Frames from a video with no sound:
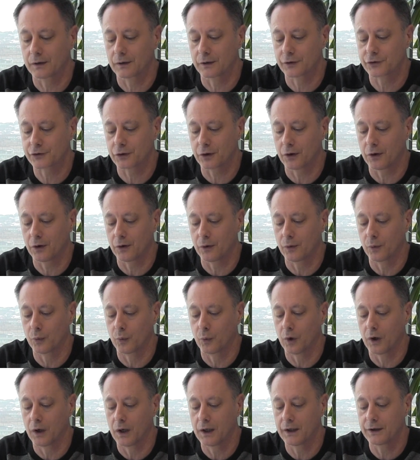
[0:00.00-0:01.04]
glycerol
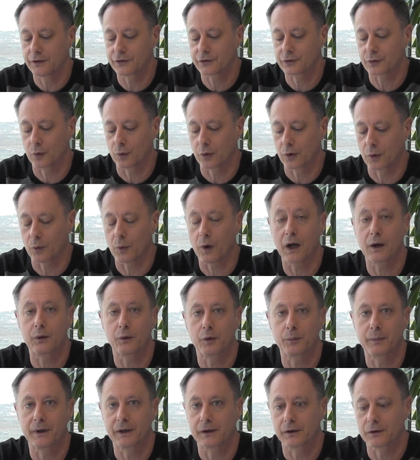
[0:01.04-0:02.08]
was or why it
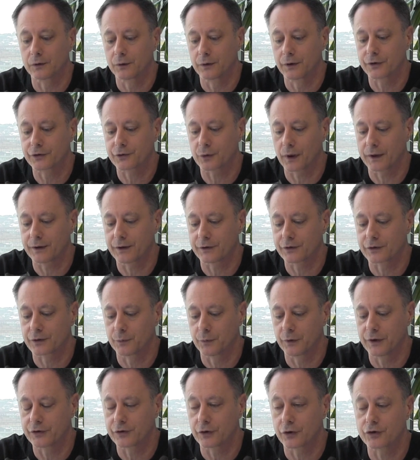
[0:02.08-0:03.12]
would be included, so I did some
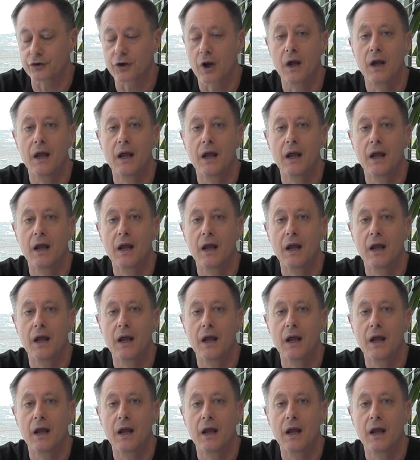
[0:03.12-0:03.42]
research.